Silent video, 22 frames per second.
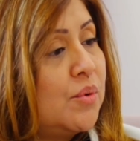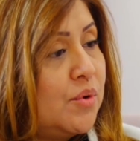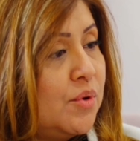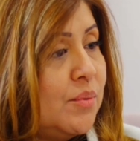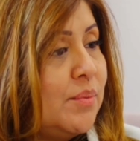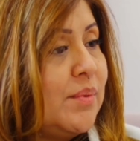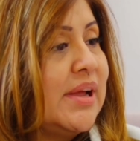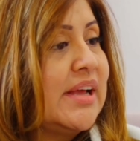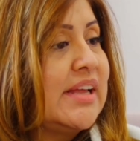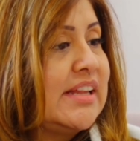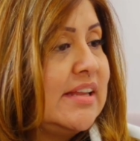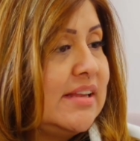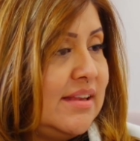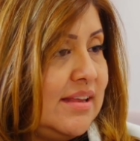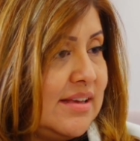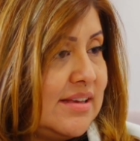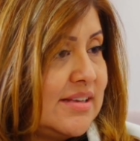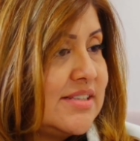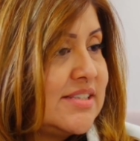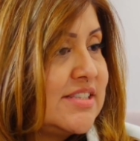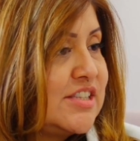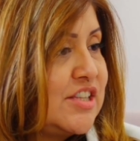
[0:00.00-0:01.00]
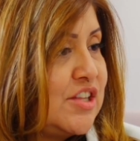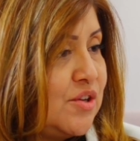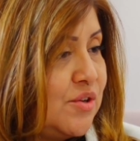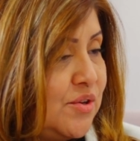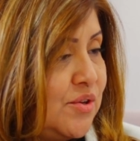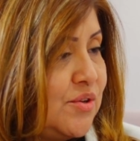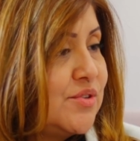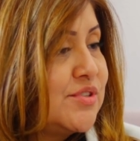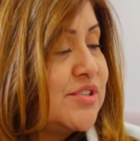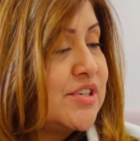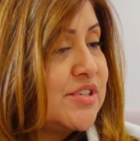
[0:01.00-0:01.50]
Correct. Yes. They'll
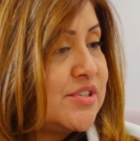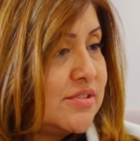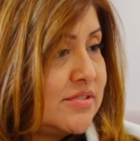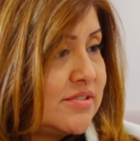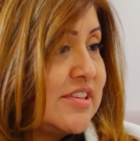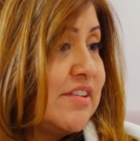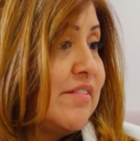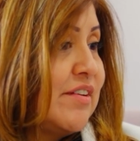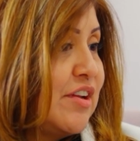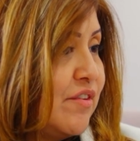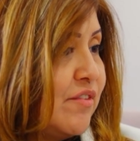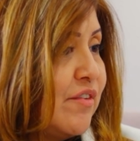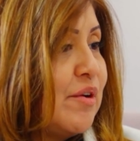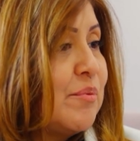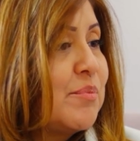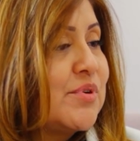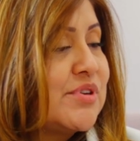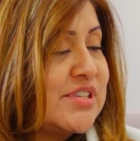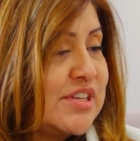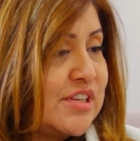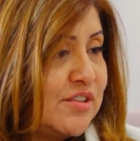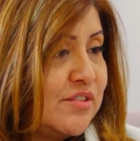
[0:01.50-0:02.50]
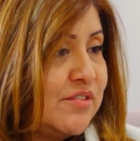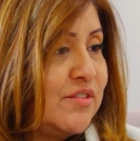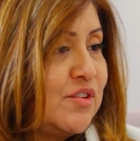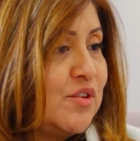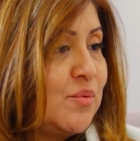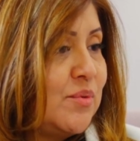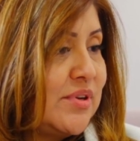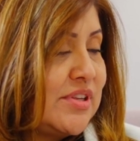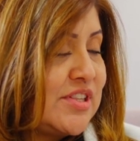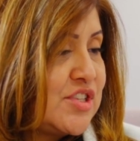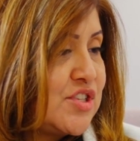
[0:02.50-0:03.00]
use 75% of the
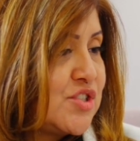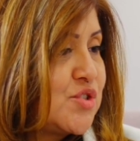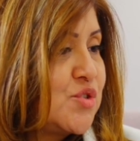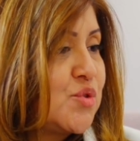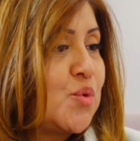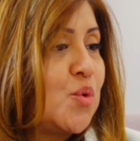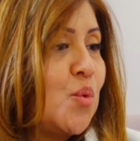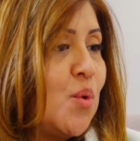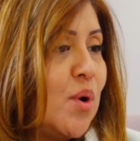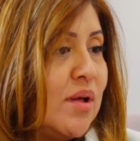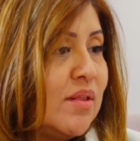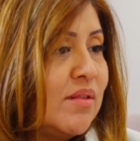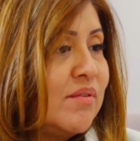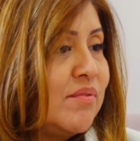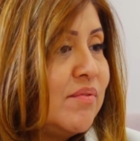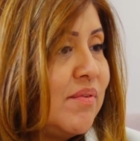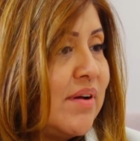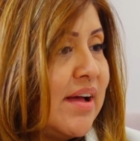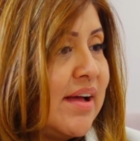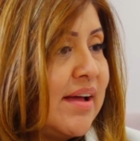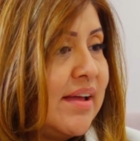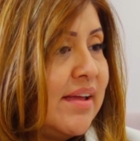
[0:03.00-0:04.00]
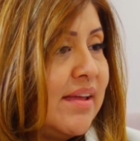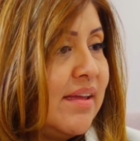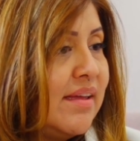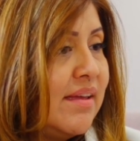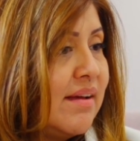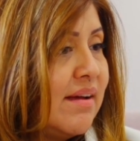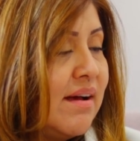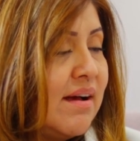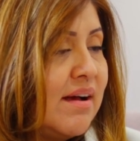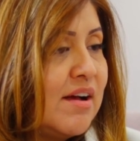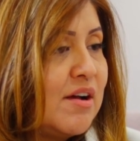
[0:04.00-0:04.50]
rents to qualify.
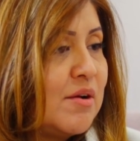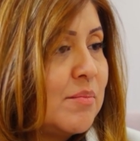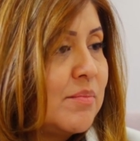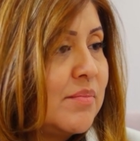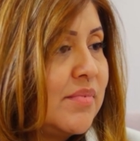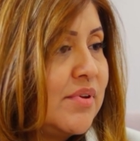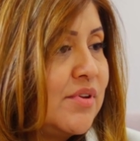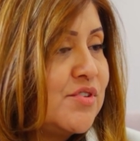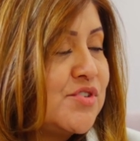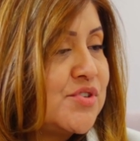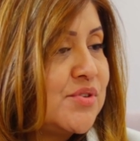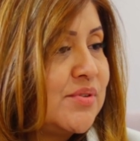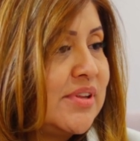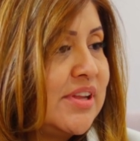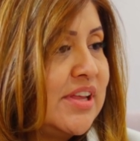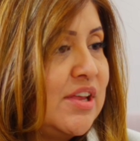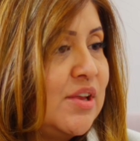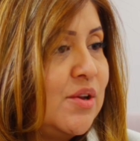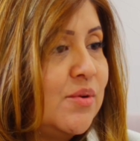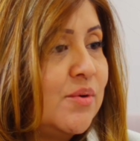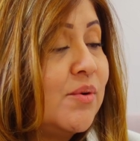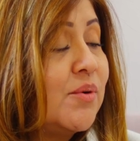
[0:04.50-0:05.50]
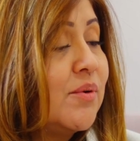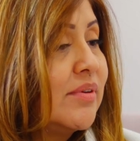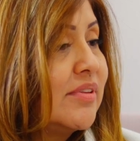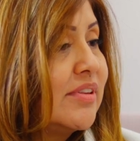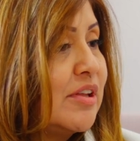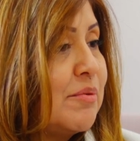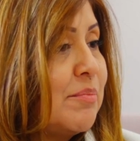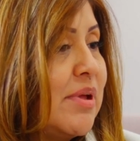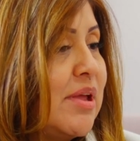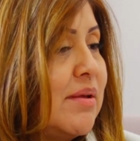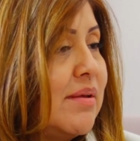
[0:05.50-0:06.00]
Usually,
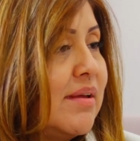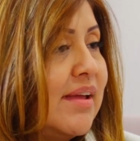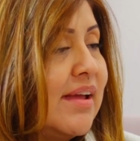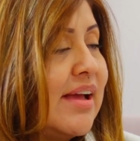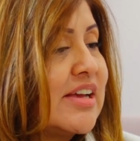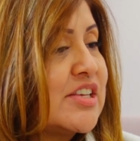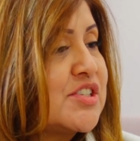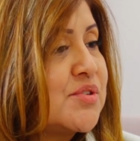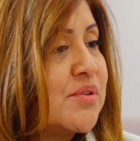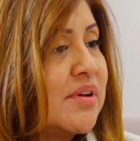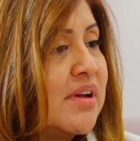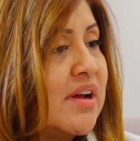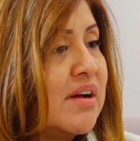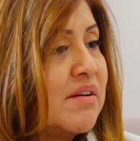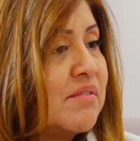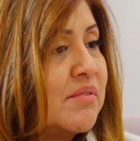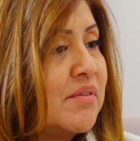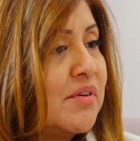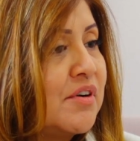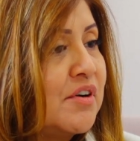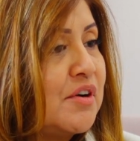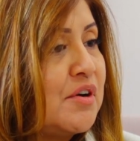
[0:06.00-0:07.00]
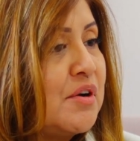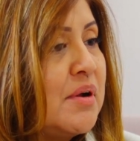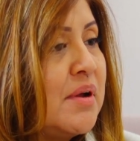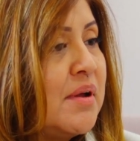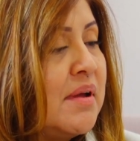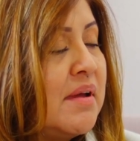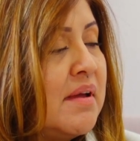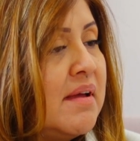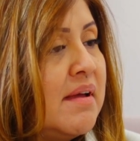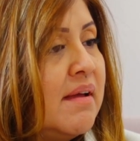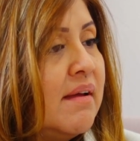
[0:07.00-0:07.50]
it has to cover
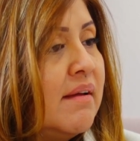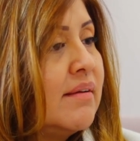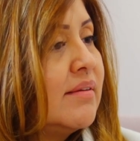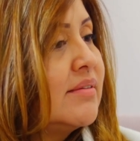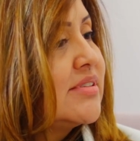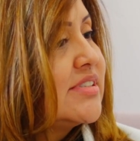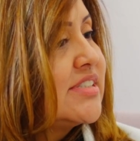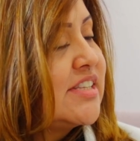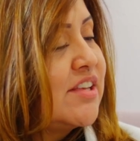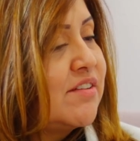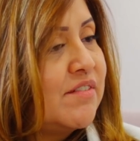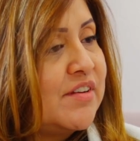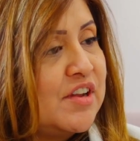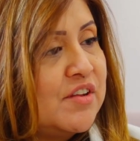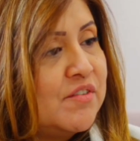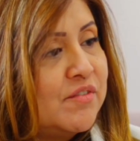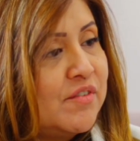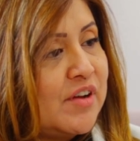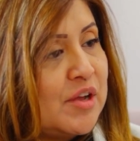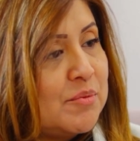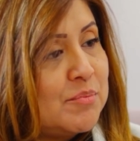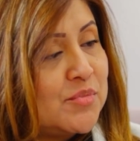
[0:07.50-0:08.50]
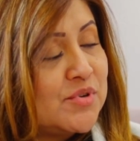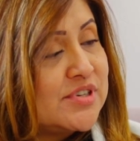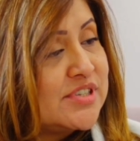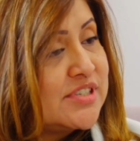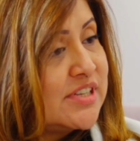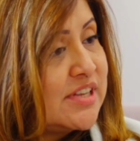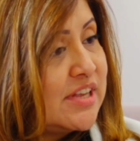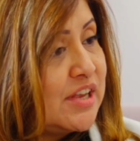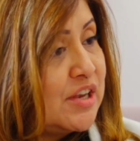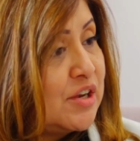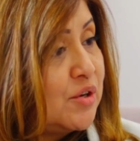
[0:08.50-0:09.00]

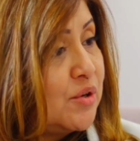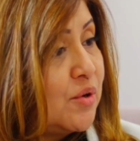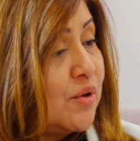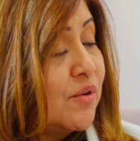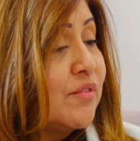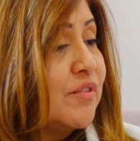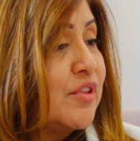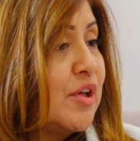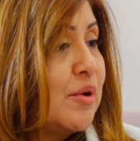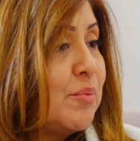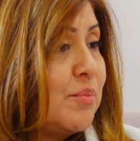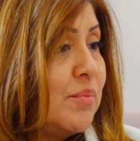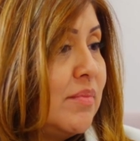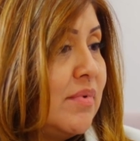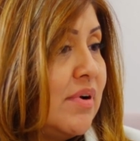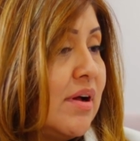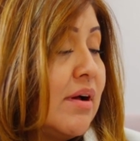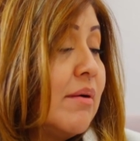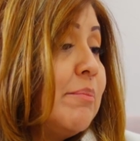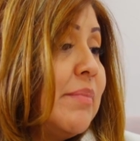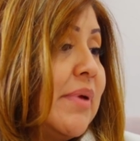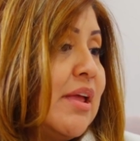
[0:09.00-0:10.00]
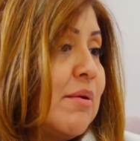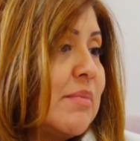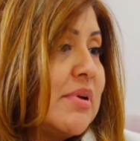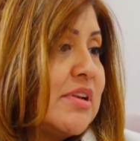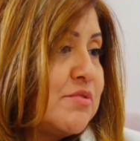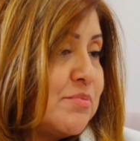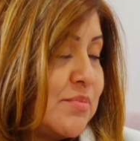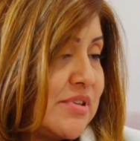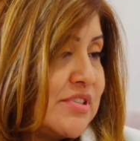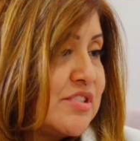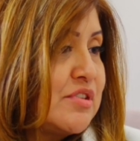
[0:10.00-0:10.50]
75% of the
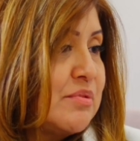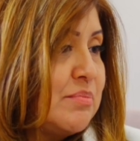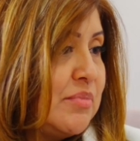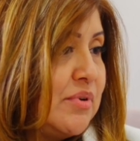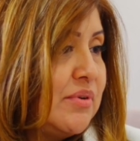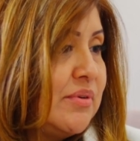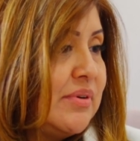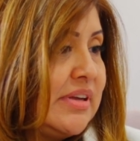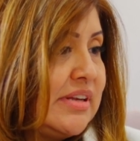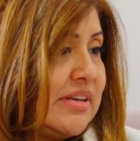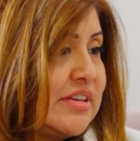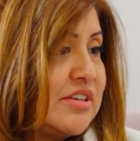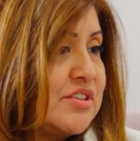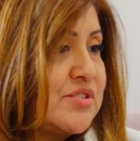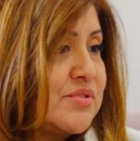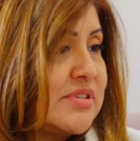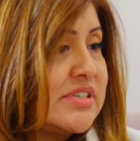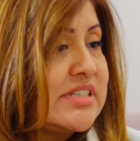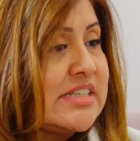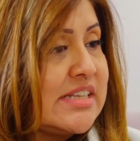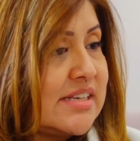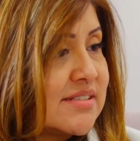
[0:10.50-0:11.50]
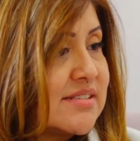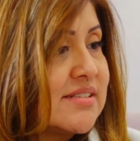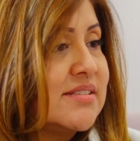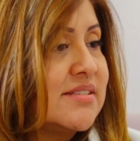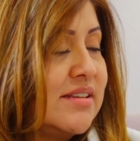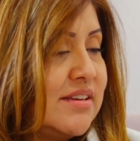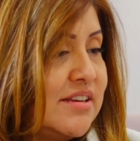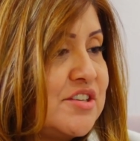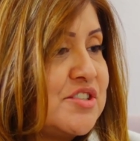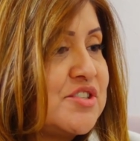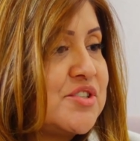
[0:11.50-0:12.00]
payment, principal and interest, taxes
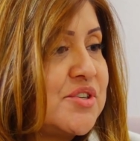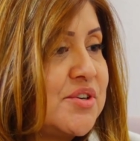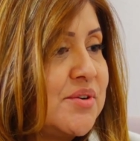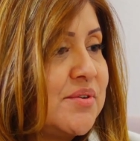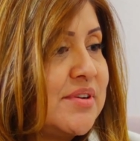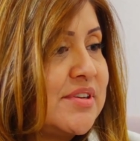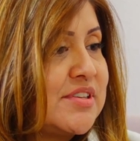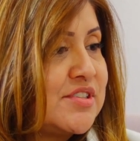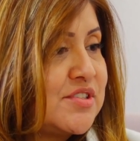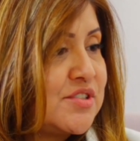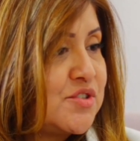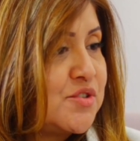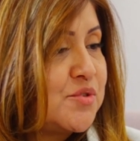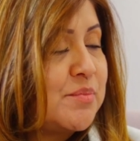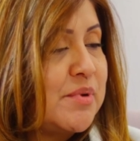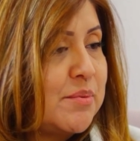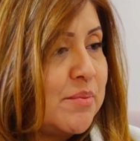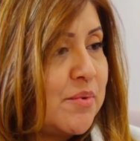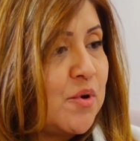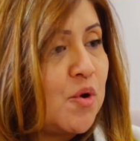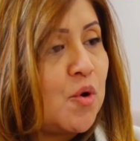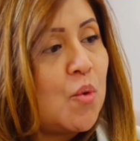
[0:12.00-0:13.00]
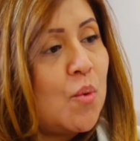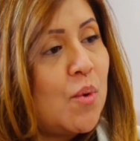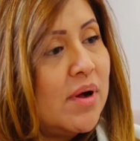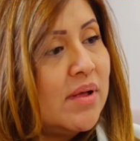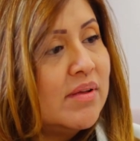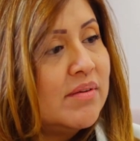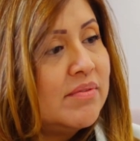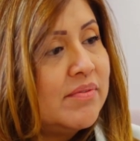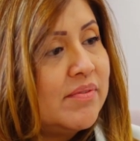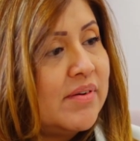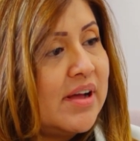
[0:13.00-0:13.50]
and insurance to be able to
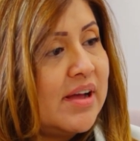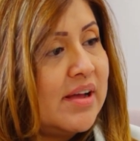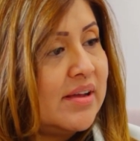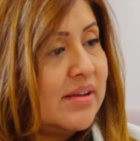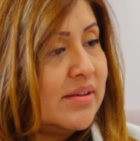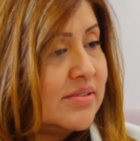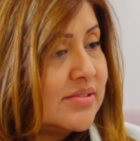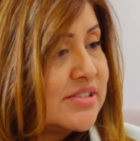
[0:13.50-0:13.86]
qualify.